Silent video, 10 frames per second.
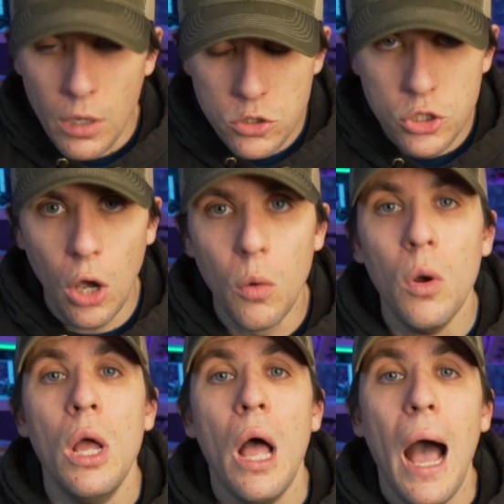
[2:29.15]
So
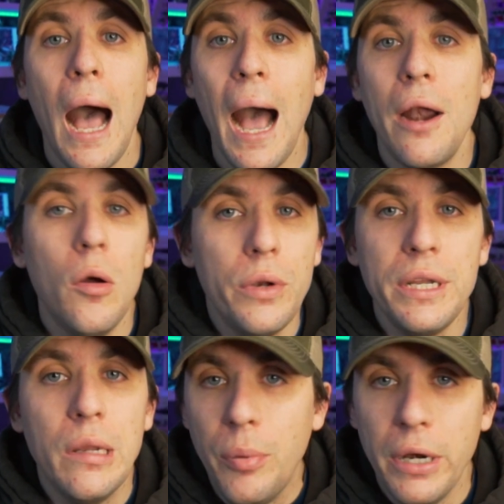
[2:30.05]
I don't
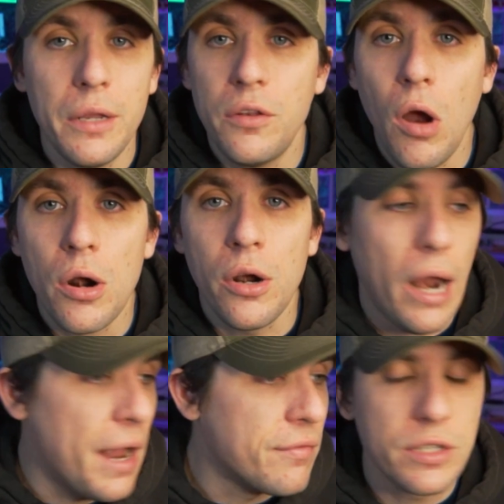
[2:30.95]
need to bring a darter
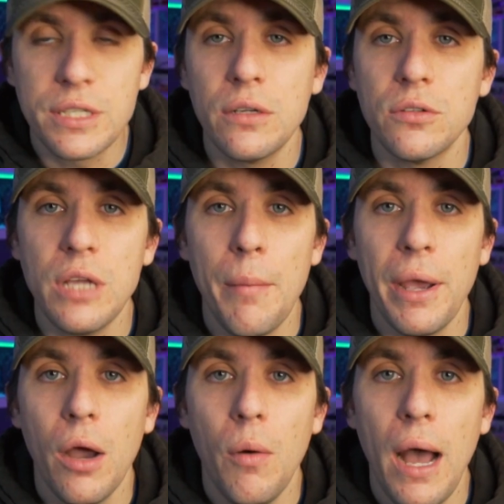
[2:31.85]
every single time
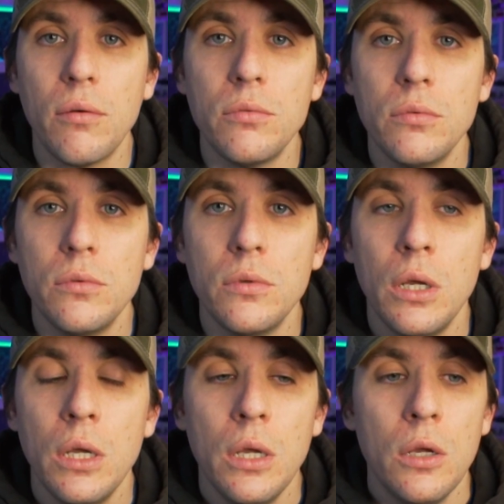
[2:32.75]
I go out.
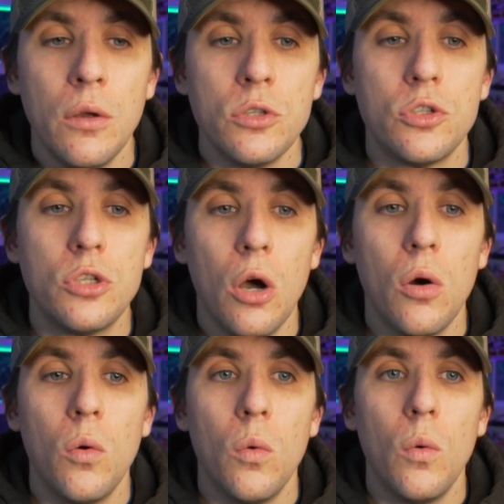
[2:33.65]

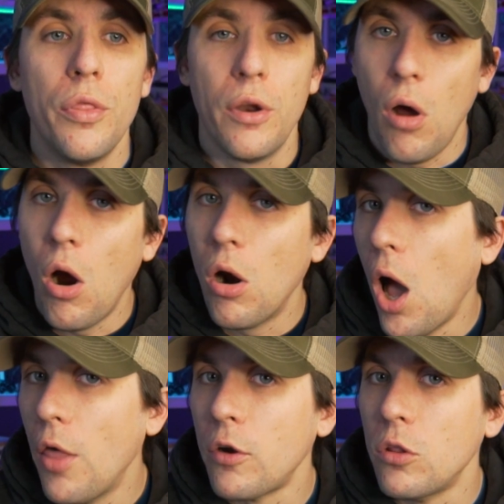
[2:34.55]
So there are
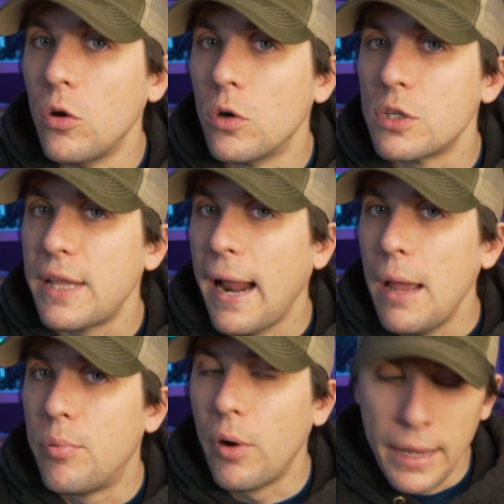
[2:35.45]
other lures that
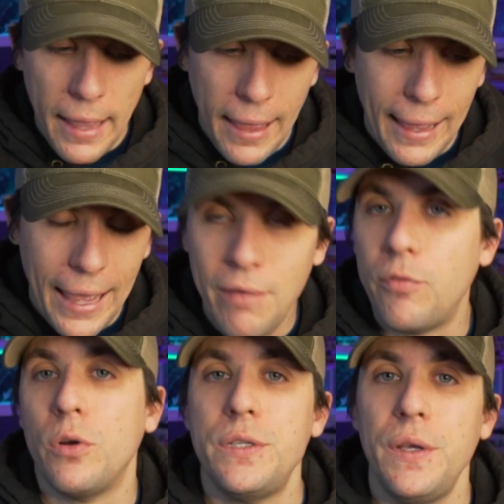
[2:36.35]
I bring
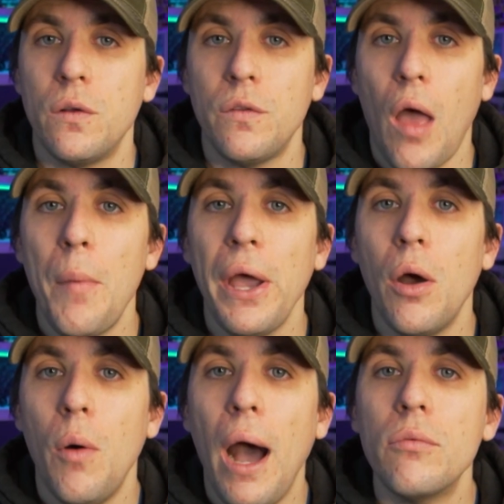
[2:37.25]
every single time I
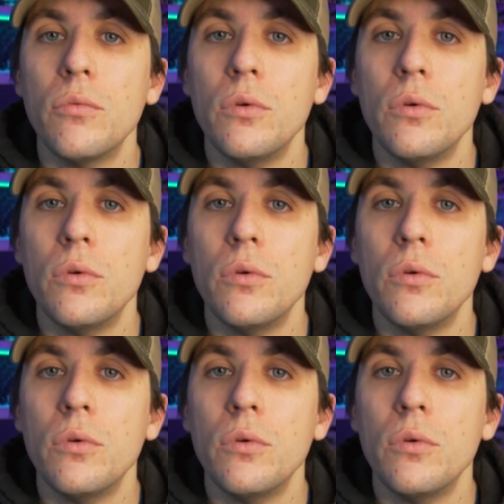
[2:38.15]
go out,